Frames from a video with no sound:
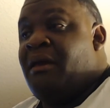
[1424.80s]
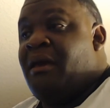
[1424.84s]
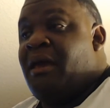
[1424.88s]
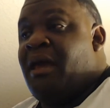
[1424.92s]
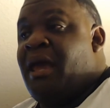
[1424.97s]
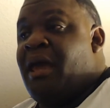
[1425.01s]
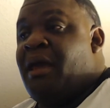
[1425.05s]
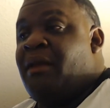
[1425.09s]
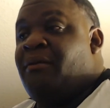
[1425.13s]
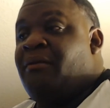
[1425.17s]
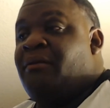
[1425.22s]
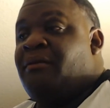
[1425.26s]

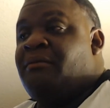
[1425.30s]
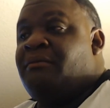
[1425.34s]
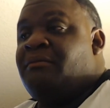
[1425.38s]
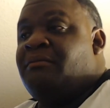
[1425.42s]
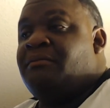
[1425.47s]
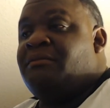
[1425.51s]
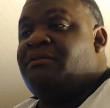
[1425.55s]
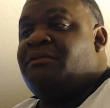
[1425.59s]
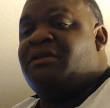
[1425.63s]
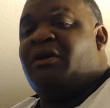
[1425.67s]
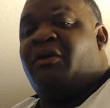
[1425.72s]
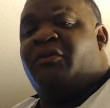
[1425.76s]
And
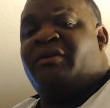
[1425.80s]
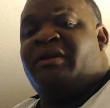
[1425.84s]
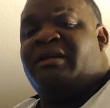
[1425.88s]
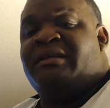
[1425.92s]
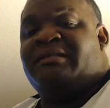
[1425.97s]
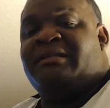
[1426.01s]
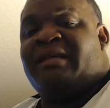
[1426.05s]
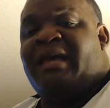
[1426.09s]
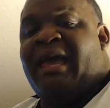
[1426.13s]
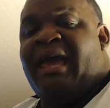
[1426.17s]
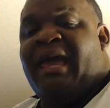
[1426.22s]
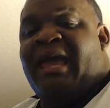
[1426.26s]

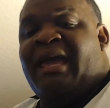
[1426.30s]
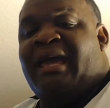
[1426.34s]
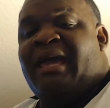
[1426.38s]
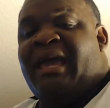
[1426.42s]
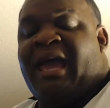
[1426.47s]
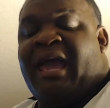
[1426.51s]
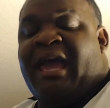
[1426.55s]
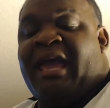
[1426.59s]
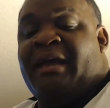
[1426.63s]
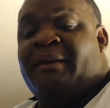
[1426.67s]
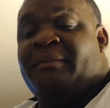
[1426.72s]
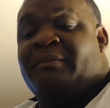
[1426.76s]
Sony's A
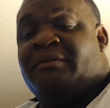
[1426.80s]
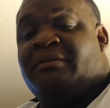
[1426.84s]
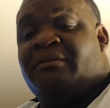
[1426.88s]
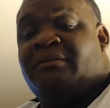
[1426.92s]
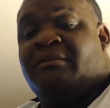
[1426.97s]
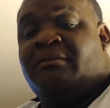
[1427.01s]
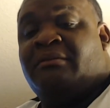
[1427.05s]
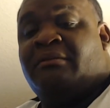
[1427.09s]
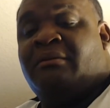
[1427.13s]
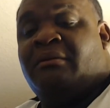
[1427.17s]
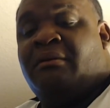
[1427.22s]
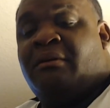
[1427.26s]
games
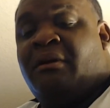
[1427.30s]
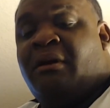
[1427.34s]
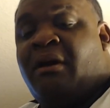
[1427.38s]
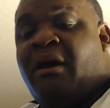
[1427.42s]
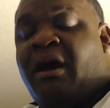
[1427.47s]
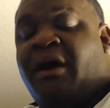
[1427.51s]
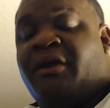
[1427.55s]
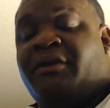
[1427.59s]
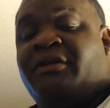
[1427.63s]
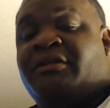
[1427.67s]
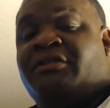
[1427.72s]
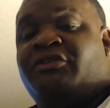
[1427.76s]

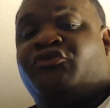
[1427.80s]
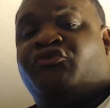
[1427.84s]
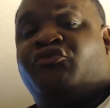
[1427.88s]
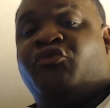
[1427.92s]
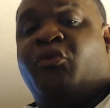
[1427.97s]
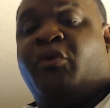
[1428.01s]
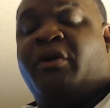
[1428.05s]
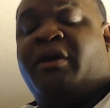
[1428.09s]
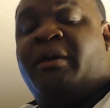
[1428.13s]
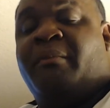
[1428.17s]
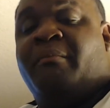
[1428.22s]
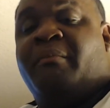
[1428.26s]
are
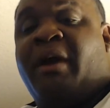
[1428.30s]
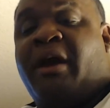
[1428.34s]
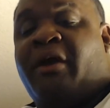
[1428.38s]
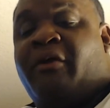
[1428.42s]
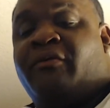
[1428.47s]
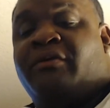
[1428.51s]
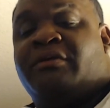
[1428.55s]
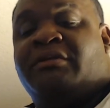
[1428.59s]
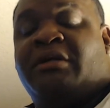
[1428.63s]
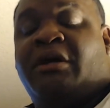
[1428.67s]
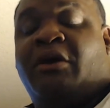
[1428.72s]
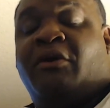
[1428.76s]
destroying
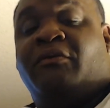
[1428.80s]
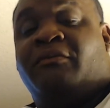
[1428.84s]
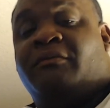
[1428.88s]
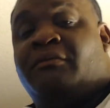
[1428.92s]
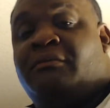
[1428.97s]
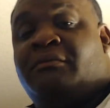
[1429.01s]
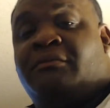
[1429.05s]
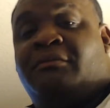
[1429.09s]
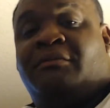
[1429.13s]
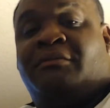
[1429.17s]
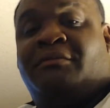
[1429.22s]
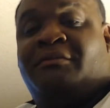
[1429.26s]
Microsoft.
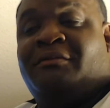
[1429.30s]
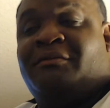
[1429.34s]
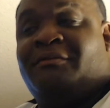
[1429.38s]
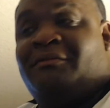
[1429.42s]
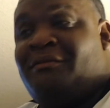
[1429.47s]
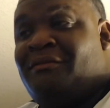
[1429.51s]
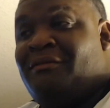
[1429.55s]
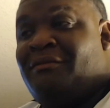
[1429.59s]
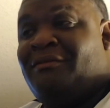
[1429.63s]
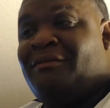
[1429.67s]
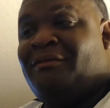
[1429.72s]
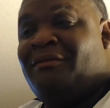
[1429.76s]

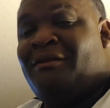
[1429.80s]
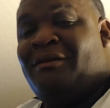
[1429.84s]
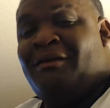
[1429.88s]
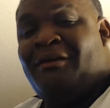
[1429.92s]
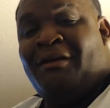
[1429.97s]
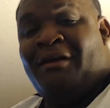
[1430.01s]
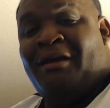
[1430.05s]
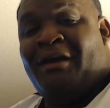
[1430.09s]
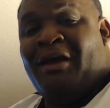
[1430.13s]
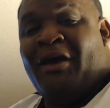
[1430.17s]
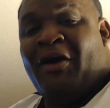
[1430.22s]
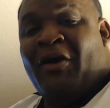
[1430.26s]

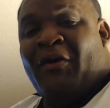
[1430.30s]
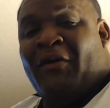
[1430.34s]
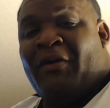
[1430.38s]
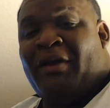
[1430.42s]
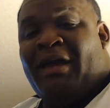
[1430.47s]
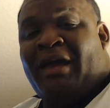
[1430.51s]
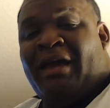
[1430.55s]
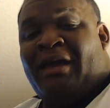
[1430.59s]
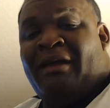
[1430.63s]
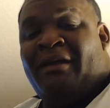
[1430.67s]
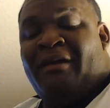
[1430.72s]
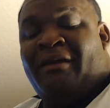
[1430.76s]

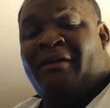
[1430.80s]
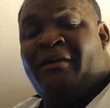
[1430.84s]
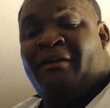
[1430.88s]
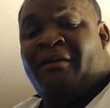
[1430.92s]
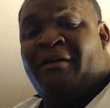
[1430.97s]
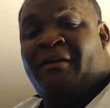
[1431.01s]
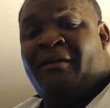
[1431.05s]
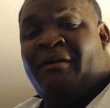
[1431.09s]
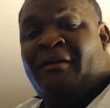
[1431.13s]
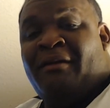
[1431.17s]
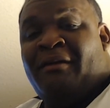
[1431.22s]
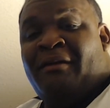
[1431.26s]
Okay,
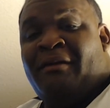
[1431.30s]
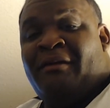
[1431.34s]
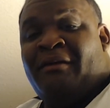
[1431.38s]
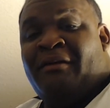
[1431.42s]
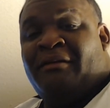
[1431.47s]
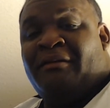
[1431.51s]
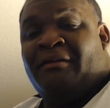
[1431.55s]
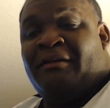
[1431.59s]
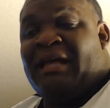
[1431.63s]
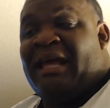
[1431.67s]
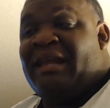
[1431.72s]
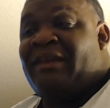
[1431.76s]

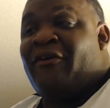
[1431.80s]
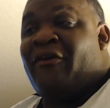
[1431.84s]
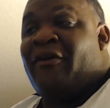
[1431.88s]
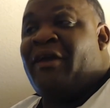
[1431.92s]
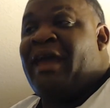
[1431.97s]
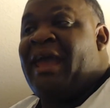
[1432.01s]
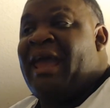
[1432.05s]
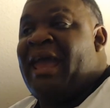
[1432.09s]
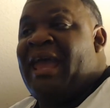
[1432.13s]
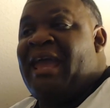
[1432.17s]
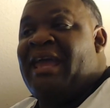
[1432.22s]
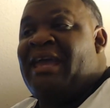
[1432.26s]
they're
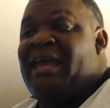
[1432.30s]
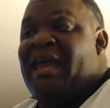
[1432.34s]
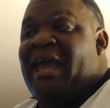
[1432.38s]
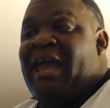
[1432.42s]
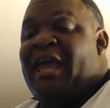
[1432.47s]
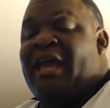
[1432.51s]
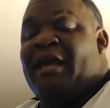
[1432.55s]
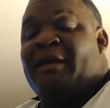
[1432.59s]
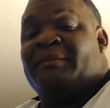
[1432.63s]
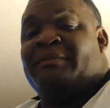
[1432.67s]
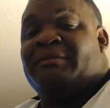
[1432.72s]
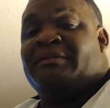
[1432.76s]
A
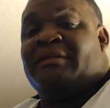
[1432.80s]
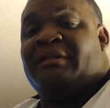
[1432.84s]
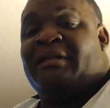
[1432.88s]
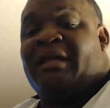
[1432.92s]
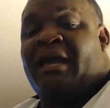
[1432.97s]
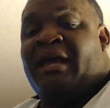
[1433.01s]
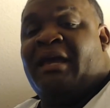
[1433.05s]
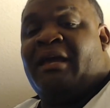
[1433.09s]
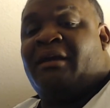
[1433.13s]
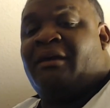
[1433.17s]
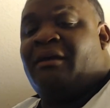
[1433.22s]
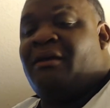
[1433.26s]
games
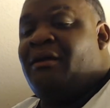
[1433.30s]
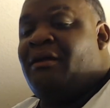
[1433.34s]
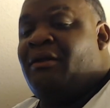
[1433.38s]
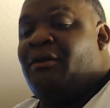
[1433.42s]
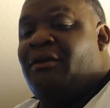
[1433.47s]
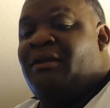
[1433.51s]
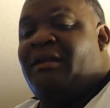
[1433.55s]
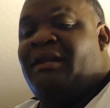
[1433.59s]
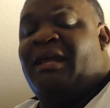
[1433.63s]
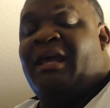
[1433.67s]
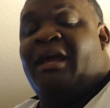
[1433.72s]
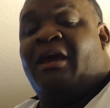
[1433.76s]
like
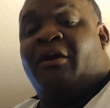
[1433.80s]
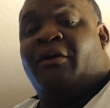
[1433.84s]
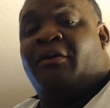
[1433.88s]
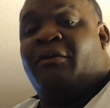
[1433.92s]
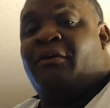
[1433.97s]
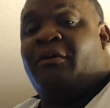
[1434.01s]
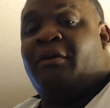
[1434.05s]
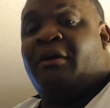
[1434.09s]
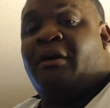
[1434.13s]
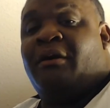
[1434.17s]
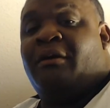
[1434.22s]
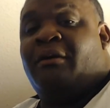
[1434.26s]

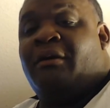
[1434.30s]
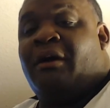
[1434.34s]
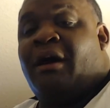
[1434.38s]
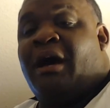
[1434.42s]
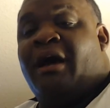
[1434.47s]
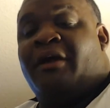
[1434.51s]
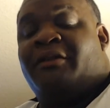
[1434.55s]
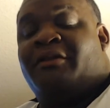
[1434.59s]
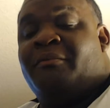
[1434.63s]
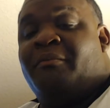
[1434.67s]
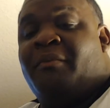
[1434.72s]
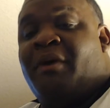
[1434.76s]
Nier
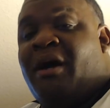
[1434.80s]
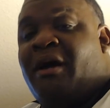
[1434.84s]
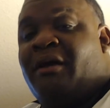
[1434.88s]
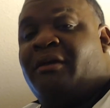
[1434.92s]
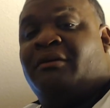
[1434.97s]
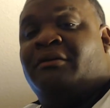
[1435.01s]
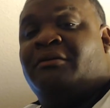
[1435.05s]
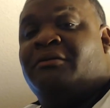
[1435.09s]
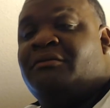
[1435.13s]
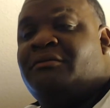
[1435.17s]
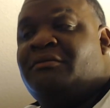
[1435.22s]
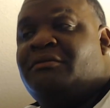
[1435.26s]

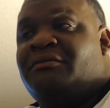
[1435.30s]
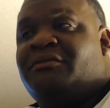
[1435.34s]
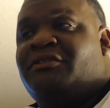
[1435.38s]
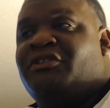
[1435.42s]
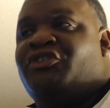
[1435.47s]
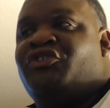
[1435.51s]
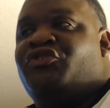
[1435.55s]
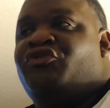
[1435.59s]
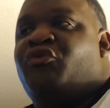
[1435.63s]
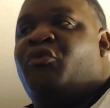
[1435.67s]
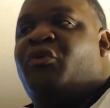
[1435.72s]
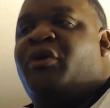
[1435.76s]
Automata
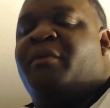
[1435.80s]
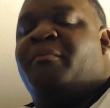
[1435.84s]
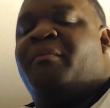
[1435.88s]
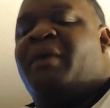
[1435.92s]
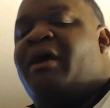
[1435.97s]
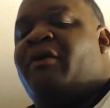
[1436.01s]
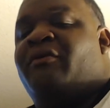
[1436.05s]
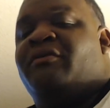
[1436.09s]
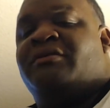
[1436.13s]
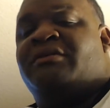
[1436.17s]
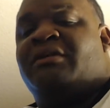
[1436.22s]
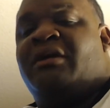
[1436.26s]
destroying
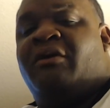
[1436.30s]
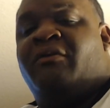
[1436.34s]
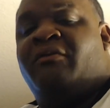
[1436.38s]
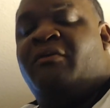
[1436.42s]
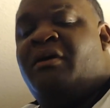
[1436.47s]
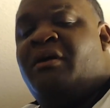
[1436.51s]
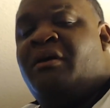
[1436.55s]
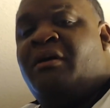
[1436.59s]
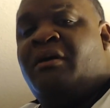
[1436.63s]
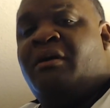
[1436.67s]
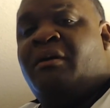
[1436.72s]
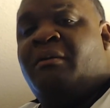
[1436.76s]
Microsoft.
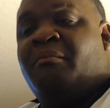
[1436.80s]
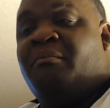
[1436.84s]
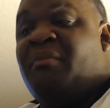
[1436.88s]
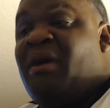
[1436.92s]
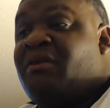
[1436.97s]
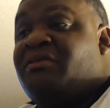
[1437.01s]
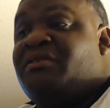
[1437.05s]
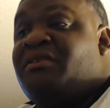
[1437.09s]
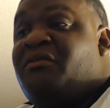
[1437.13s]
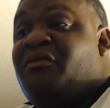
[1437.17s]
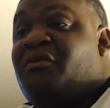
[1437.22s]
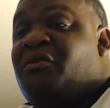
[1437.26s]

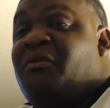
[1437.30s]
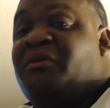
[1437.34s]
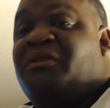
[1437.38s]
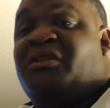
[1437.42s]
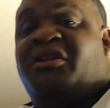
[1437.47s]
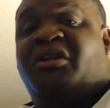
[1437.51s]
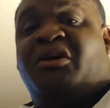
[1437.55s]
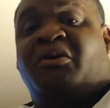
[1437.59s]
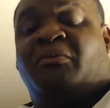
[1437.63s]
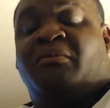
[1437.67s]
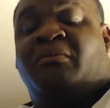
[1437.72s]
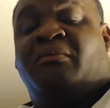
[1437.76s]
Microsoft don't know what to
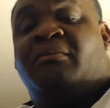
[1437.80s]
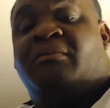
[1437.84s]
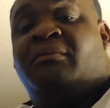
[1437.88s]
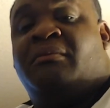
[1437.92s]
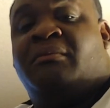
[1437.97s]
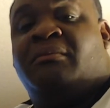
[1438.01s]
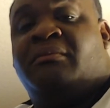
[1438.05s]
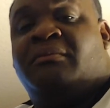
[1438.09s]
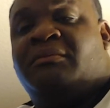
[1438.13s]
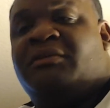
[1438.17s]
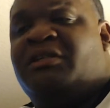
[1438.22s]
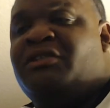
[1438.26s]
do
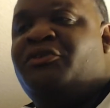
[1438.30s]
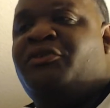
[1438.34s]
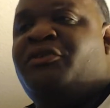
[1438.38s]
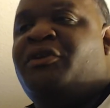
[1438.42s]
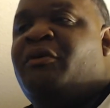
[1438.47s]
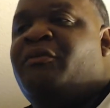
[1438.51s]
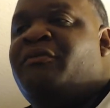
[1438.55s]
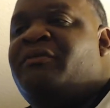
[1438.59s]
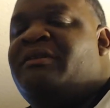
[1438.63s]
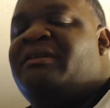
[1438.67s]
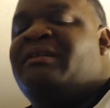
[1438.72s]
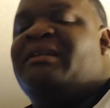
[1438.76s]
because
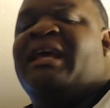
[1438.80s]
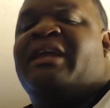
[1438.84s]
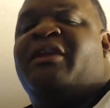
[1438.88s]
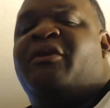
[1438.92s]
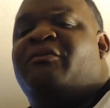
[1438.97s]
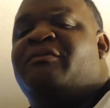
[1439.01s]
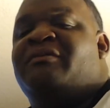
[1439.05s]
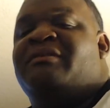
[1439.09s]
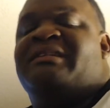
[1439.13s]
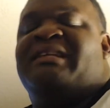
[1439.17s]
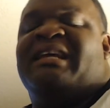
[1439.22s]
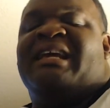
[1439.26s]
they
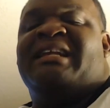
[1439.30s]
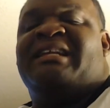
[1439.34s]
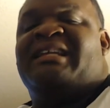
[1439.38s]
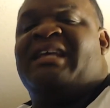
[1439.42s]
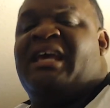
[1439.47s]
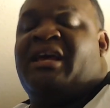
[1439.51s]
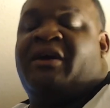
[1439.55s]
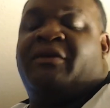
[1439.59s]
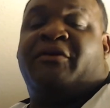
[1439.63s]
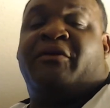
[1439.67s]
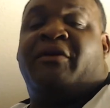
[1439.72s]
don't detail their